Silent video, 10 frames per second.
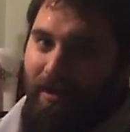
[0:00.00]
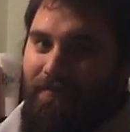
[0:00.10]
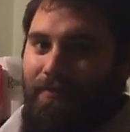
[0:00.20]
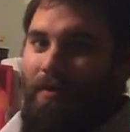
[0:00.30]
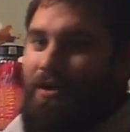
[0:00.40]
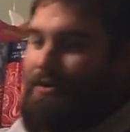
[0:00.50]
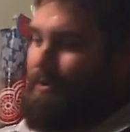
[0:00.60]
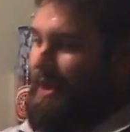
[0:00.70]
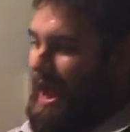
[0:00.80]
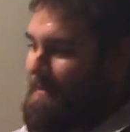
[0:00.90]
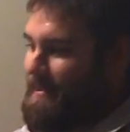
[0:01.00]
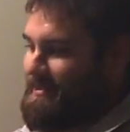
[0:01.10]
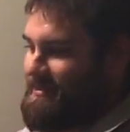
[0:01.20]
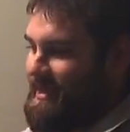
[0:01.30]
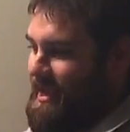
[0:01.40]
If you're wondering what
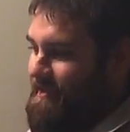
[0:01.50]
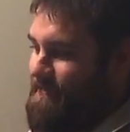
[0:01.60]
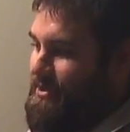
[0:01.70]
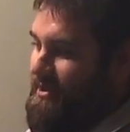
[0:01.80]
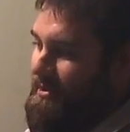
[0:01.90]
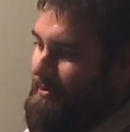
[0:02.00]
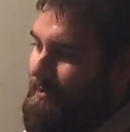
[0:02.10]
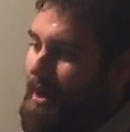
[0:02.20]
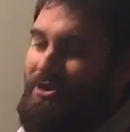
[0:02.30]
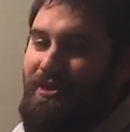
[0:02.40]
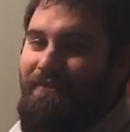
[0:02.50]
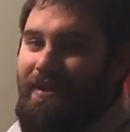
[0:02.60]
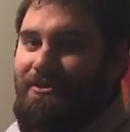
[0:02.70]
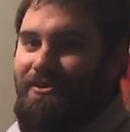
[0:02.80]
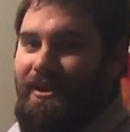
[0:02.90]
happens if the margin of
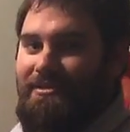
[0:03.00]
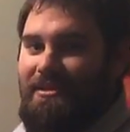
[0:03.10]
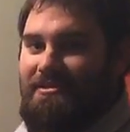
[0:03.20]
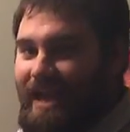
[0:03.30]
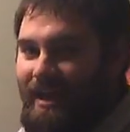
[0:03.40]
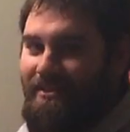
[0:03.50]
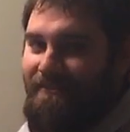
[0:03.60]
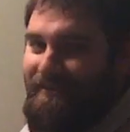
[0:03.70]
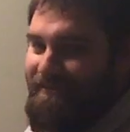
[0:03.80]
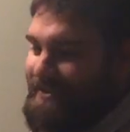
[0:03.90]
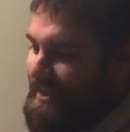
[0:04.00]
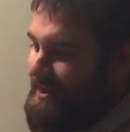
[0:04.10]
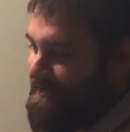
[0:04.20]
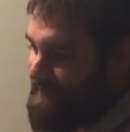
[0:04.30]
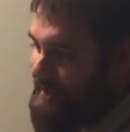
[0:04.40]
victory is exactly 15
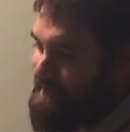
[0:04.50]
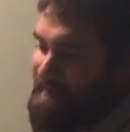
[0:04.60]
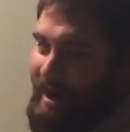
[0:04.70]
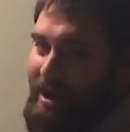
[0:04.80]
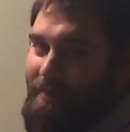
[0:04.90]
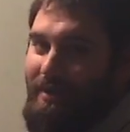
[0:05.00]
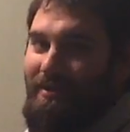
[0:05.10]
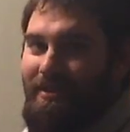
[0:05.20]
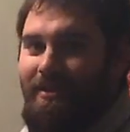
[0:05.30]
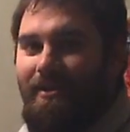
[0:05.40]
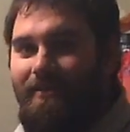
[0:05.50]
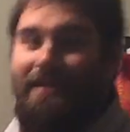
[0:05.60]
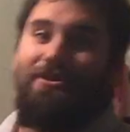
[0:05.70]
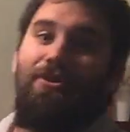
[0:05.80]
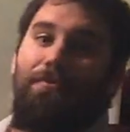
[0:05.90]
in the favor of Iowa,
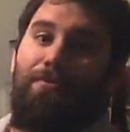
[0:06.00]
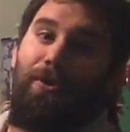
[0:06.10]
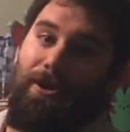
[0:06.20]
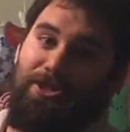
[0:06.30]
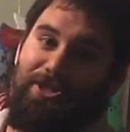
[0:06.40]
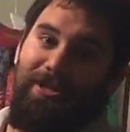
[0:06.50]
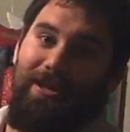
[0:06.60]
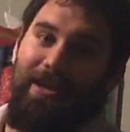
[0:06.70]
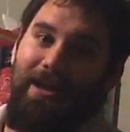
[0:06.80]
that's called a push,